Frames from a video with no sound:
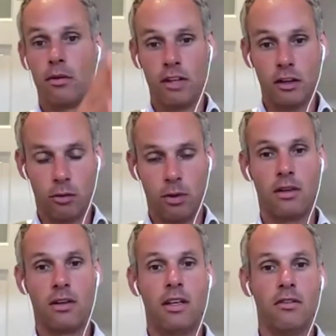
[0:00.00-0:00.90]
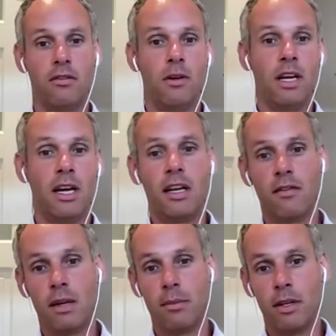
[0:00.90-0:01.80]
stage one is your AI
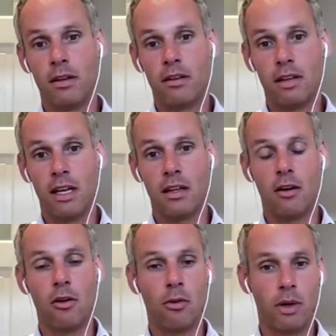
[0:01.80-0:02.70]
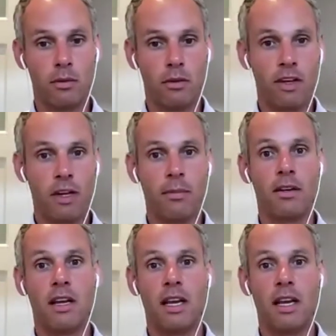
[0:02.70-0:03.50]
development and an algorithm development,